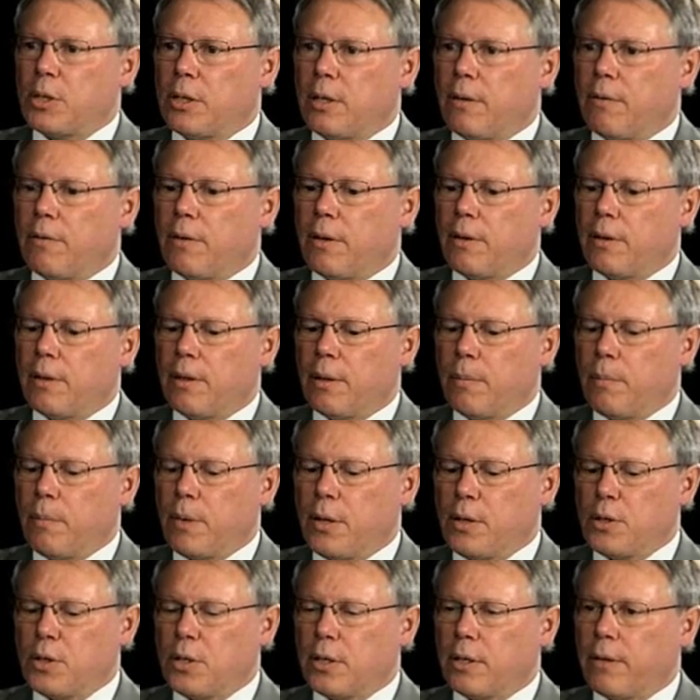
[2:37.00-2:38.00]
of the
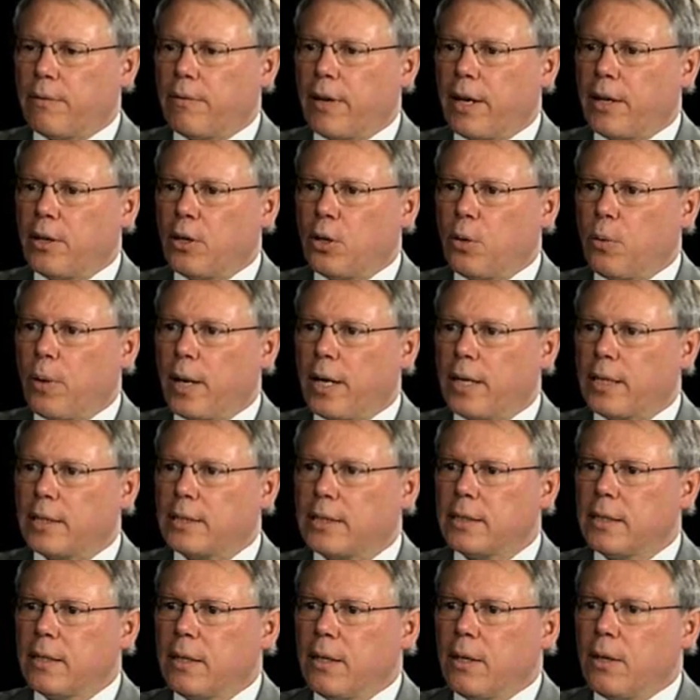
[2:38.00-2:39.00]
mission of
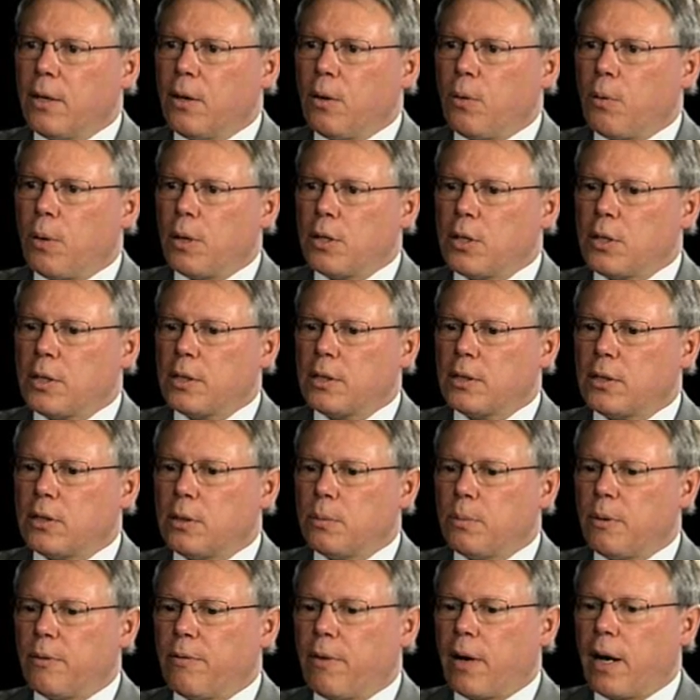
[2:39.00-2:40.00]
AUS, which is to
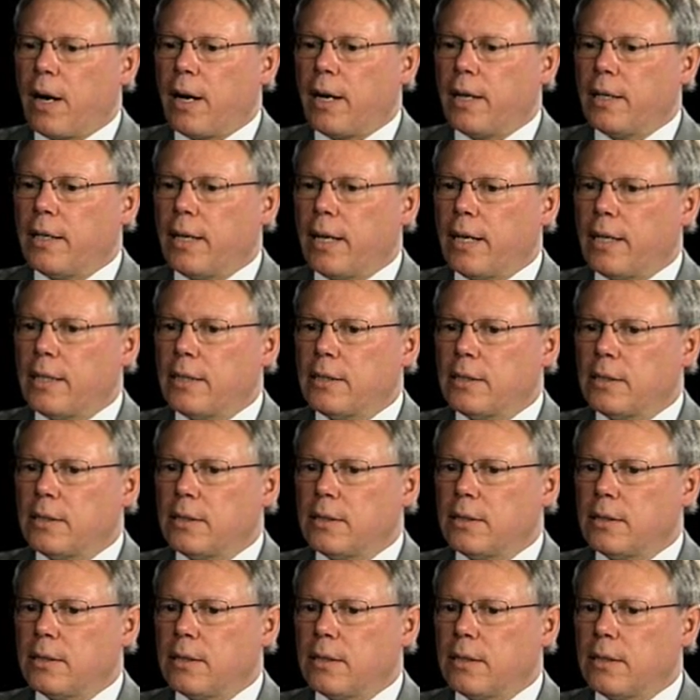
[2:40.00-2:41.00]
provide a
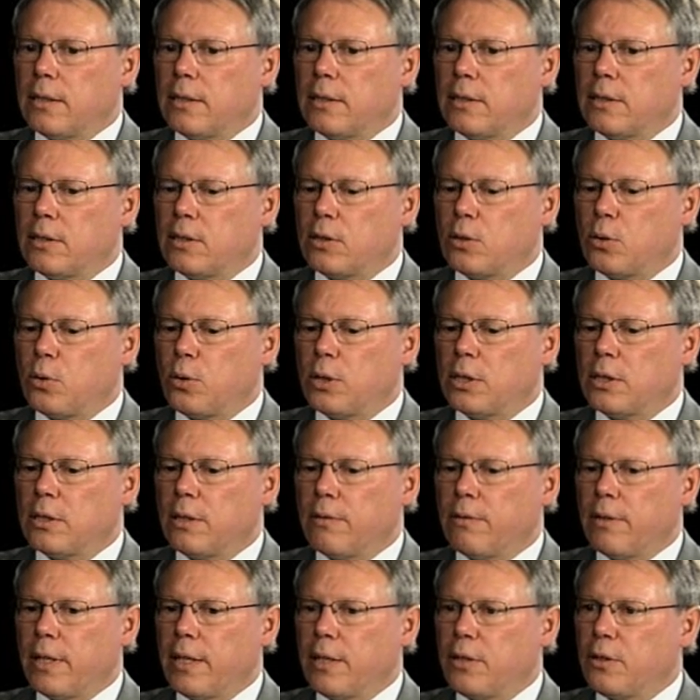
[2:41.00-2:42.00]
source
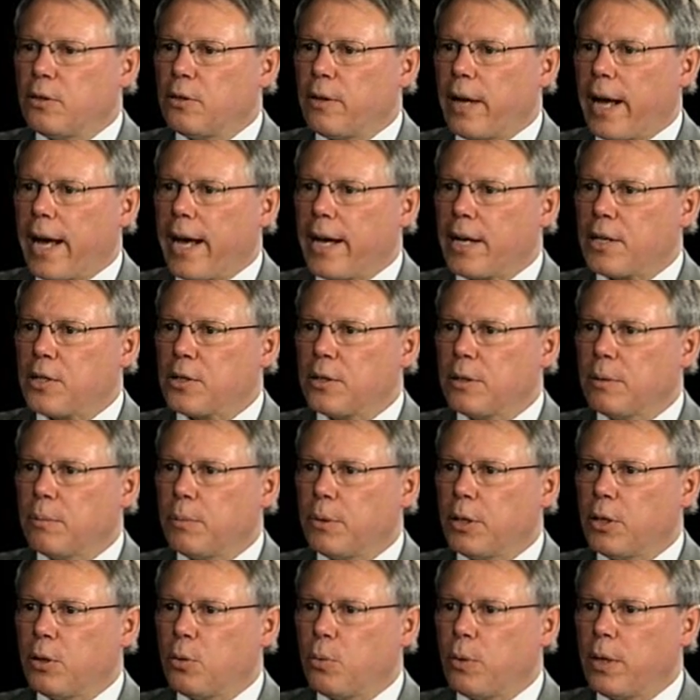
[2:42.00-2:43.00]
of interaction
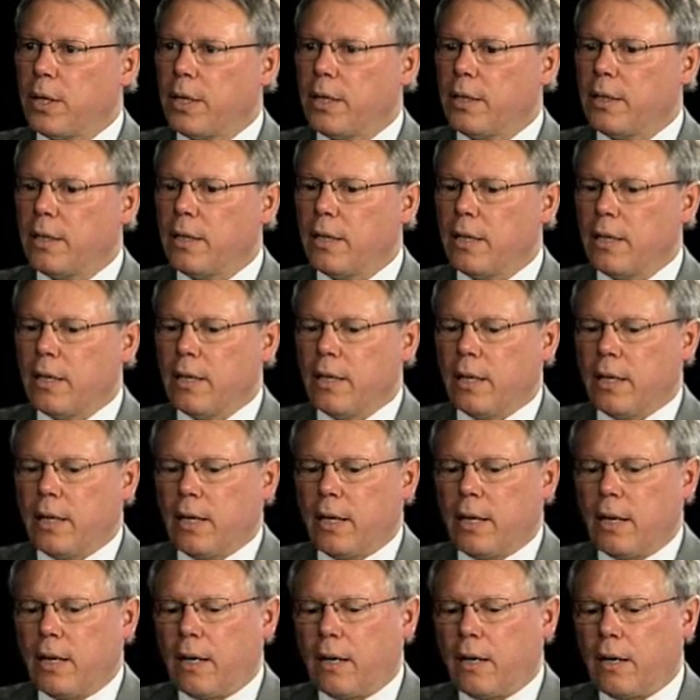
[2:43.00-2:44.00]
between
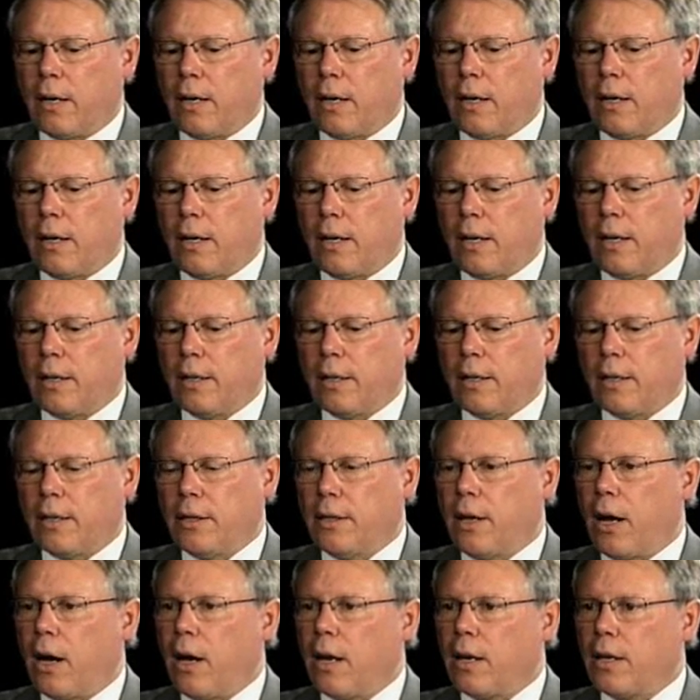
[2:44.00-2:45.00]
the
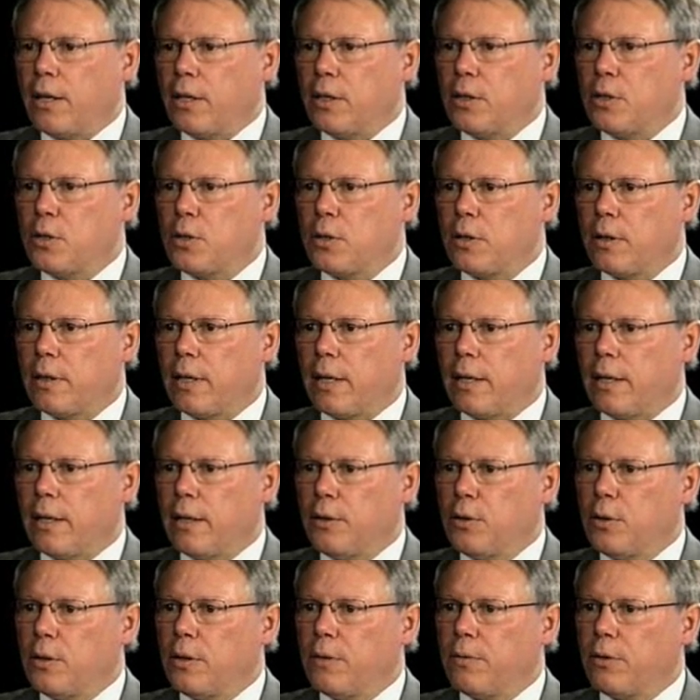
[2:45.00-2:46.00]
knowledge that a
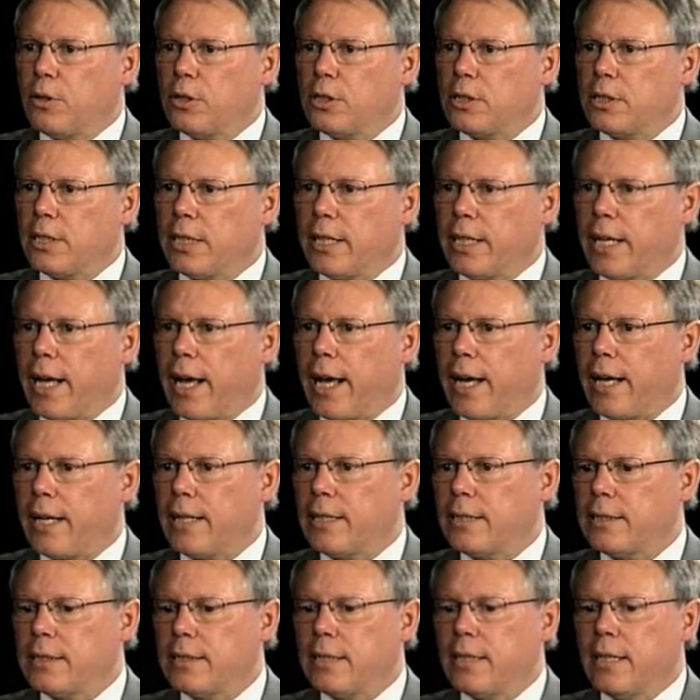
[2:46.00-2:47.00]
university
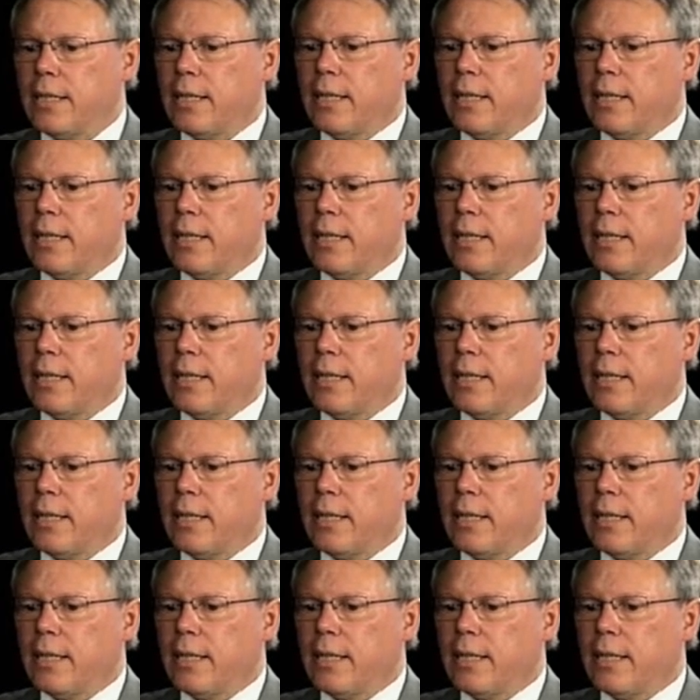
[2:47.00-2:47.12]
has